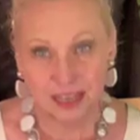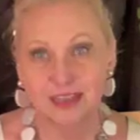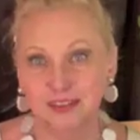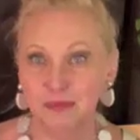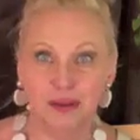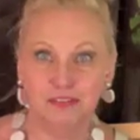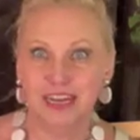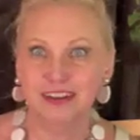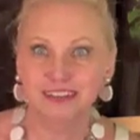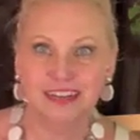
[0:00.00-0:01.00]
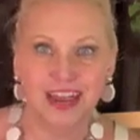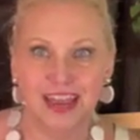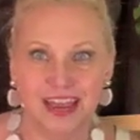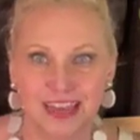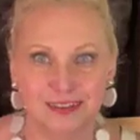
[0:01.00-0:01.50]
So my video
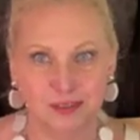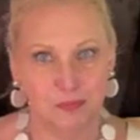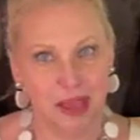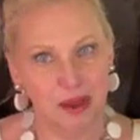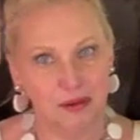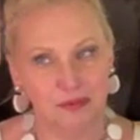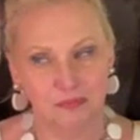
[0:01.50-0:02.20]
today is about